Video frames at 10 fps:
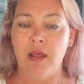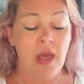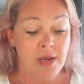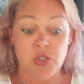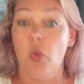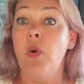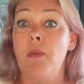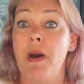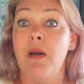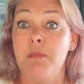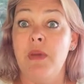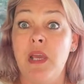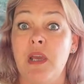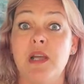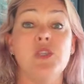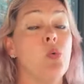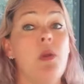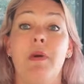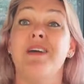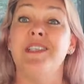And it's all about me, it's all
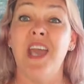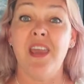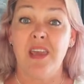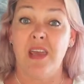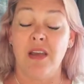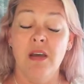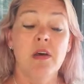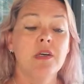about taking.